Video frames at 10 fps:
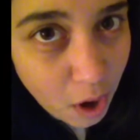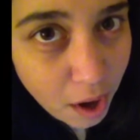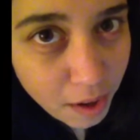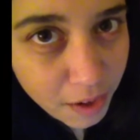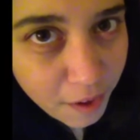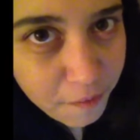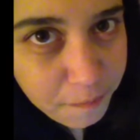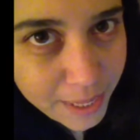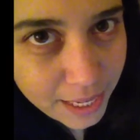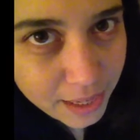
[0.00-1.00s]
all
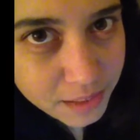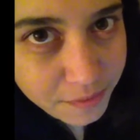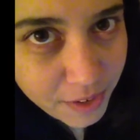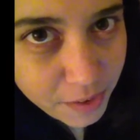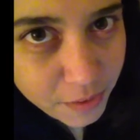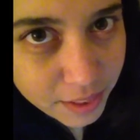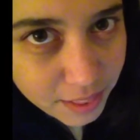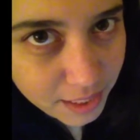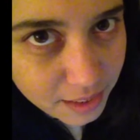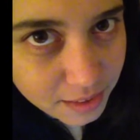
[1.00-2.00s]
of Bella's favorite
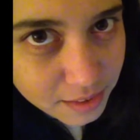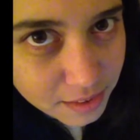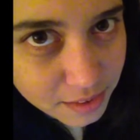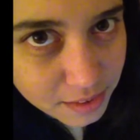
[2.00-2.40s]
things.